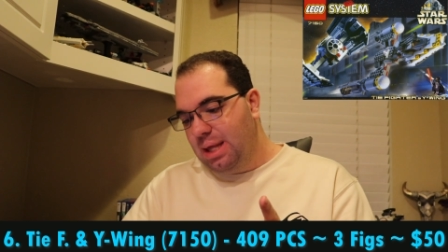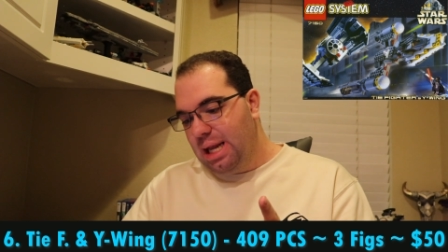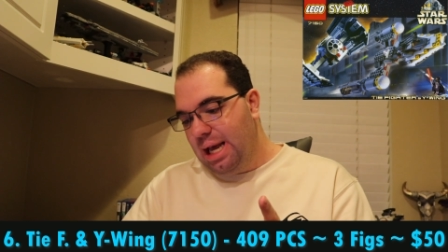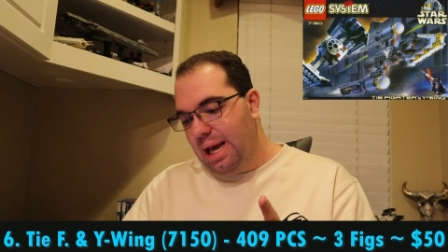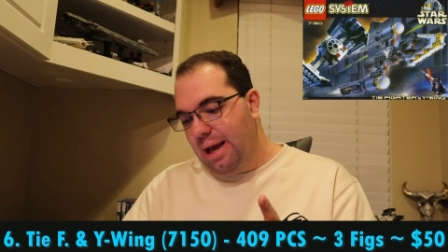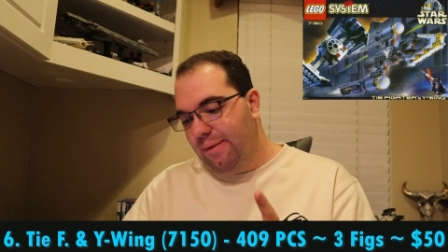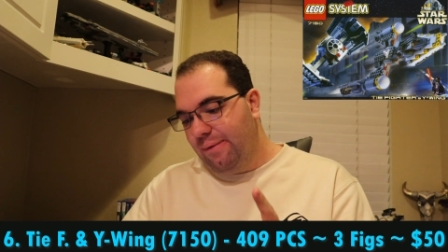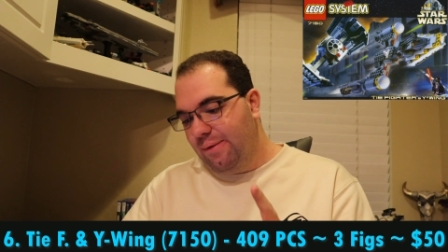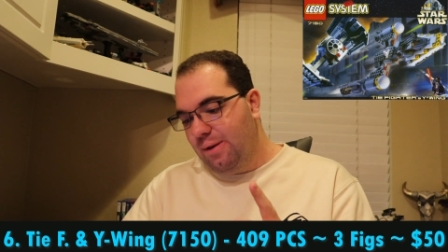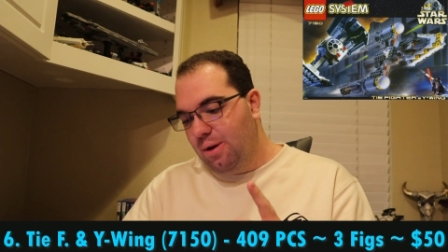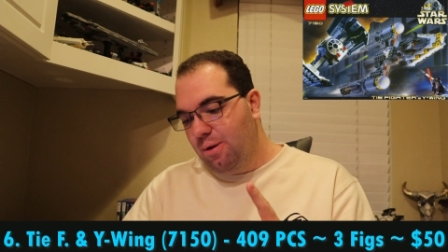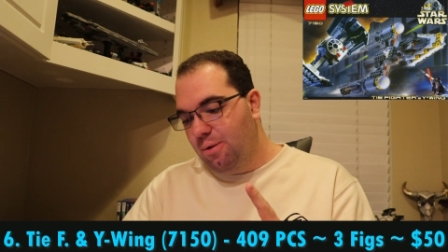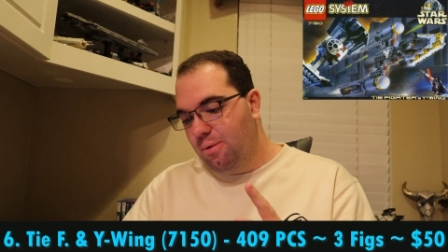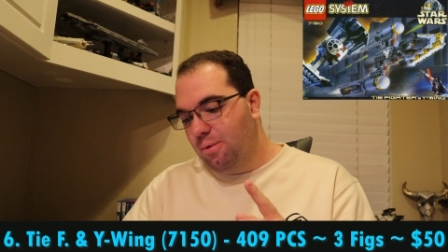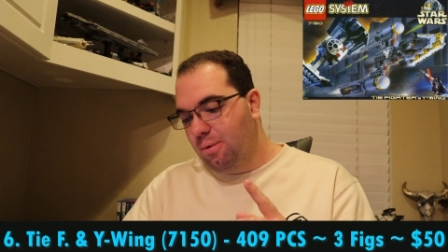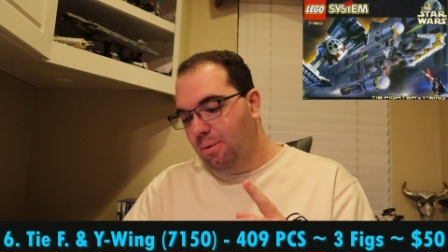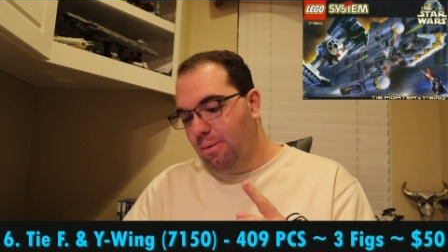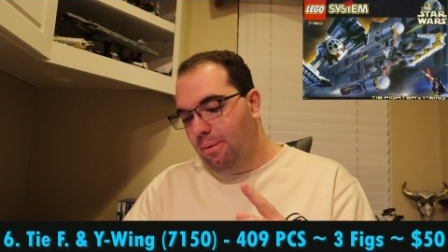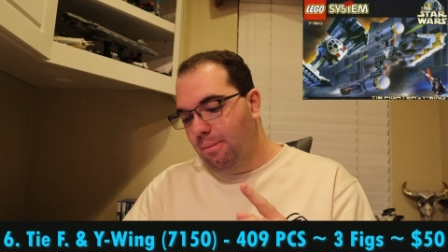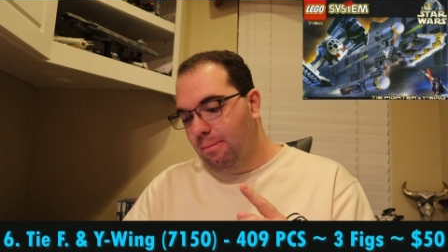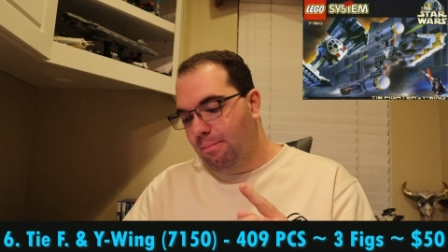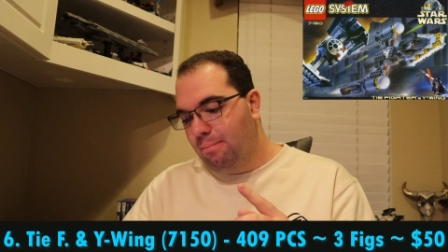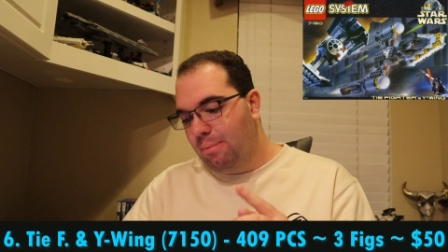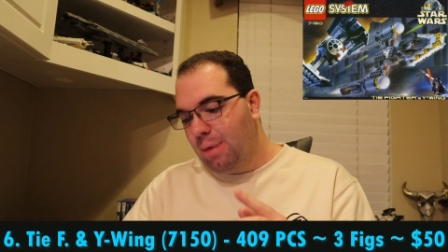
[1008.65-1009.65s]
if you
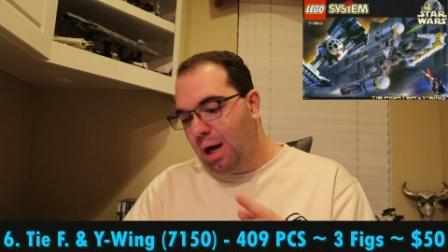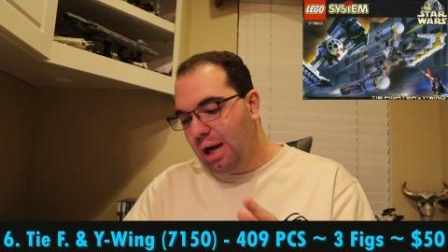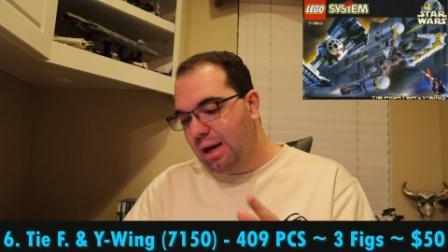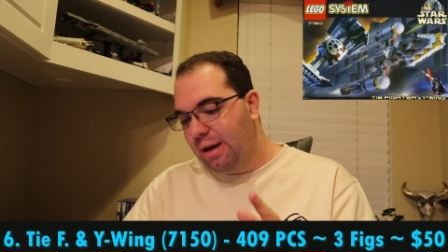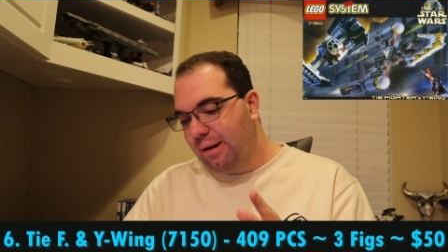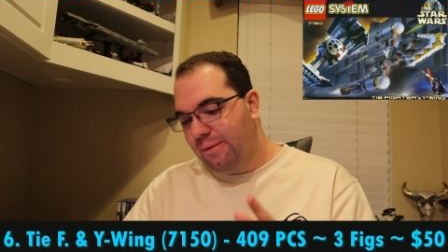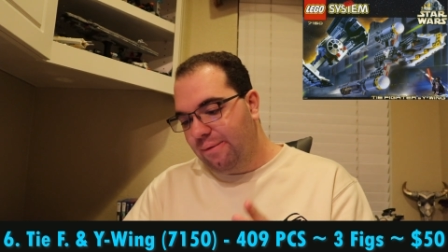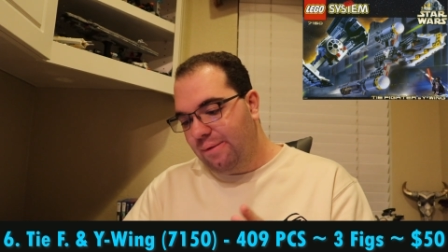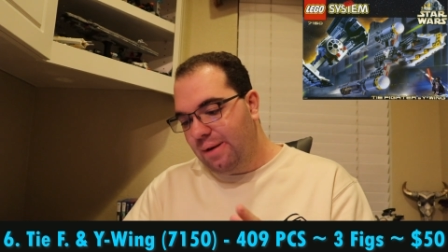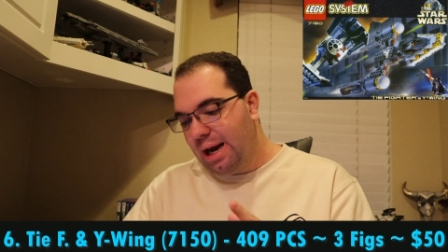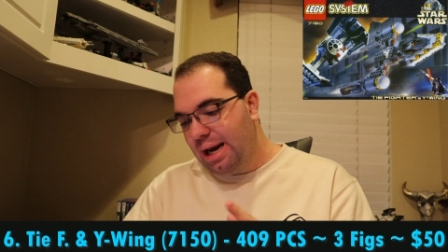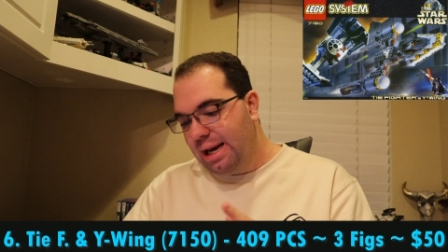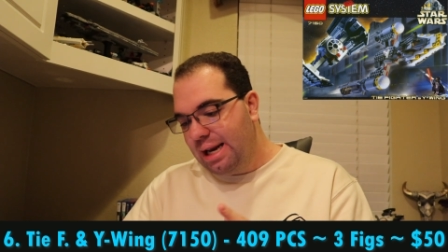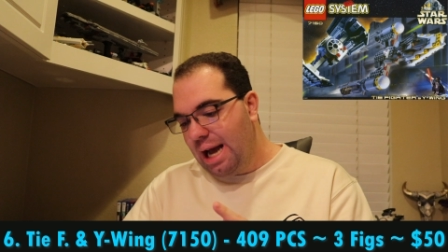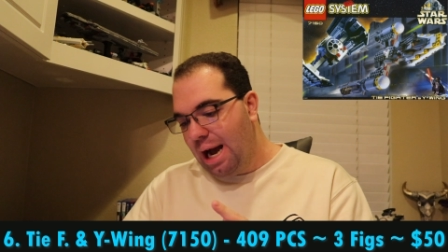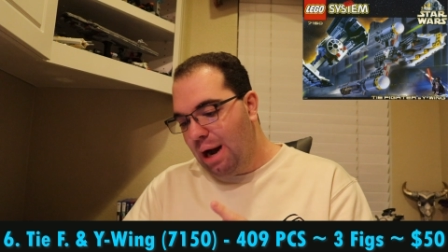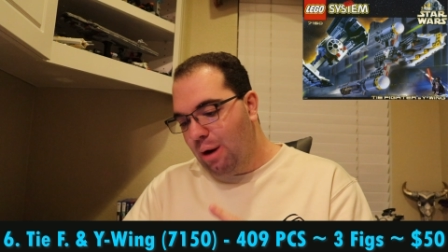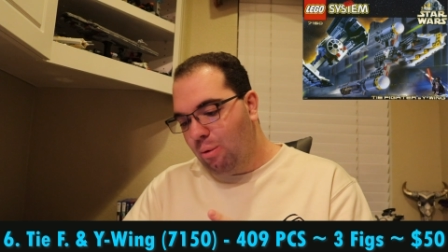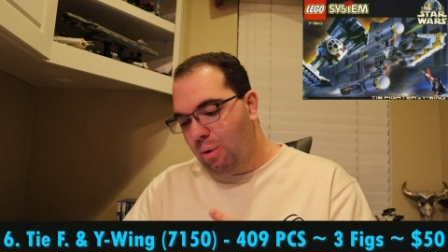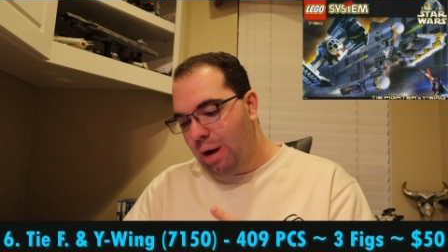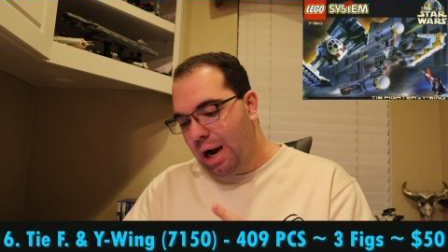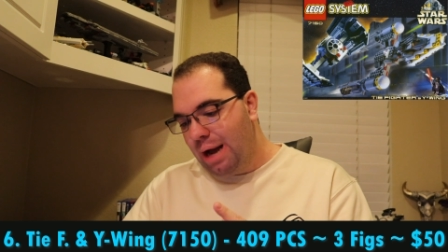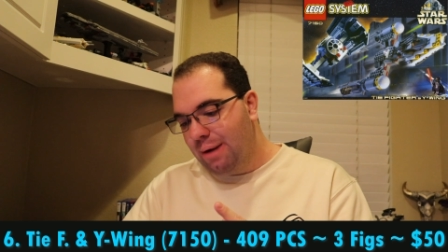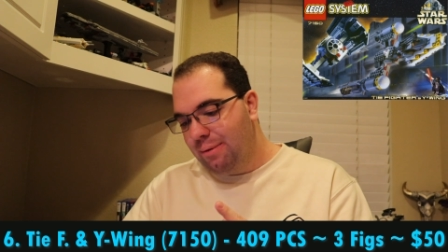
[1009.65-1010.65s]
modified
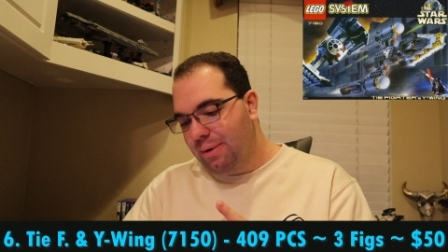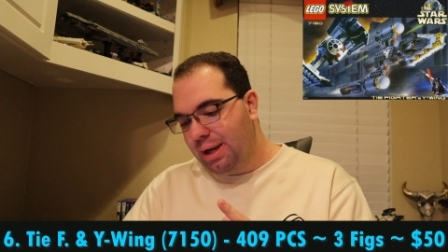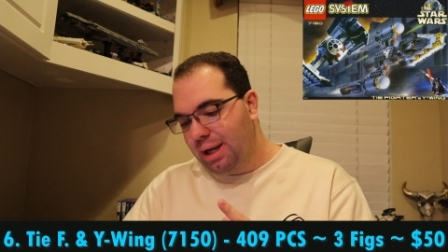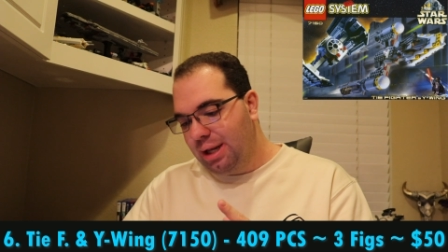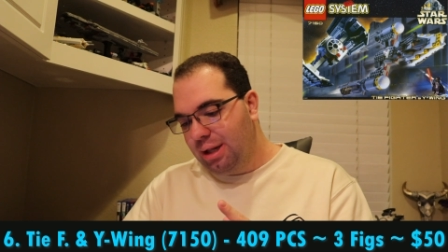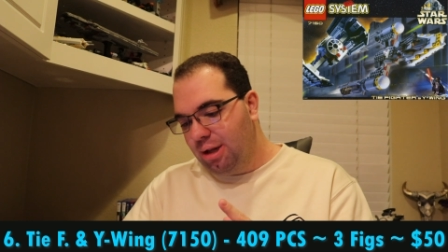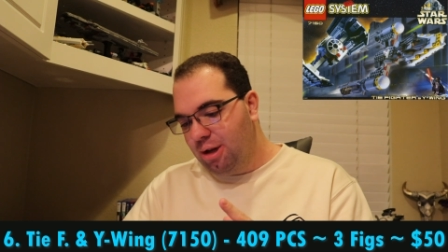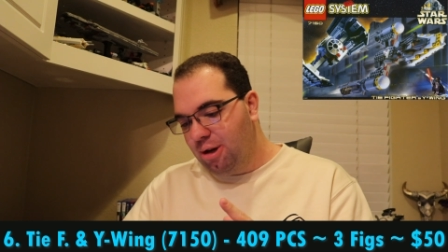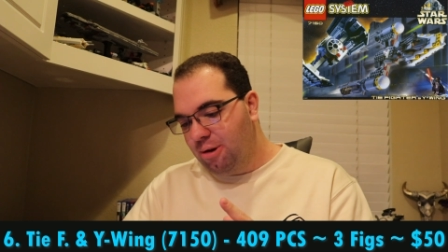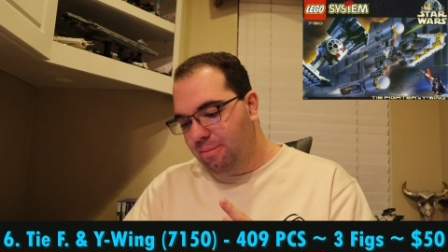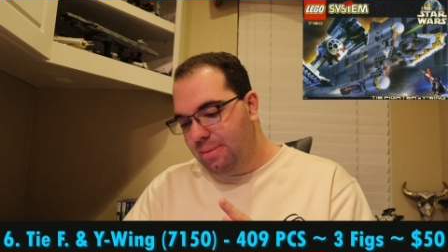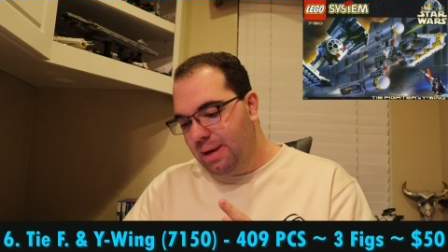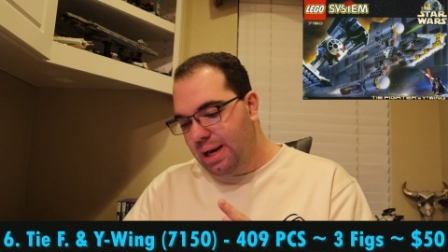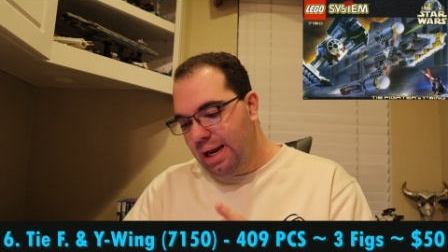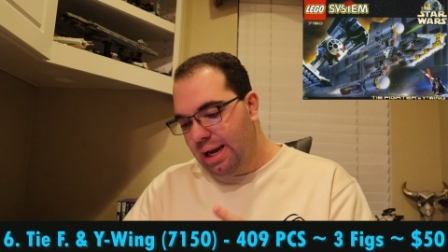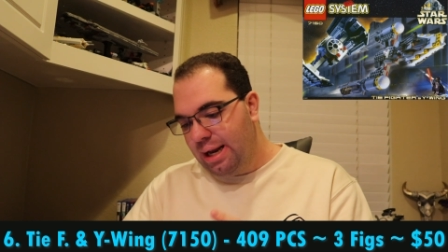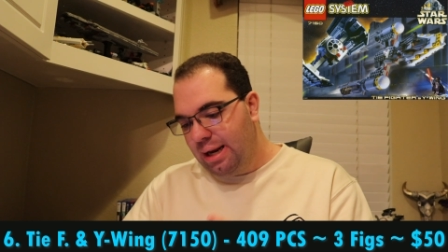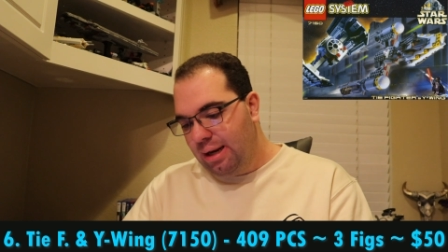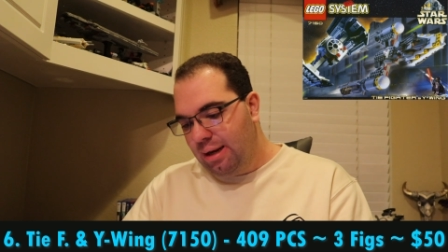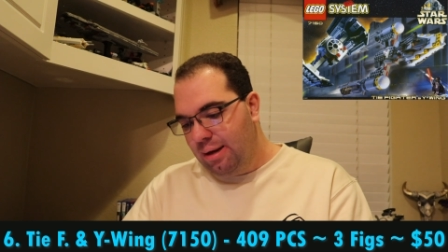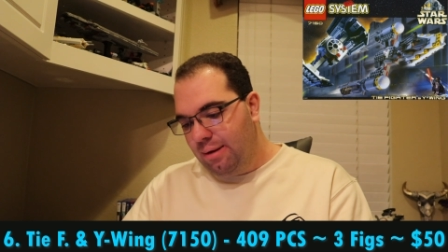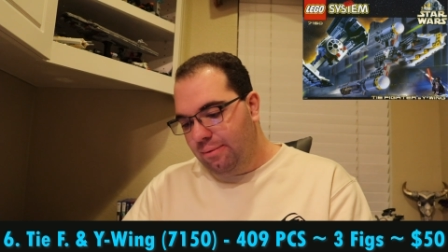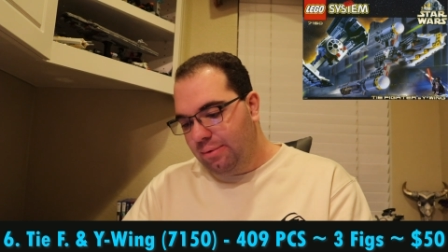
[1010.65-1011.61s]
that Y-Wing a little bit,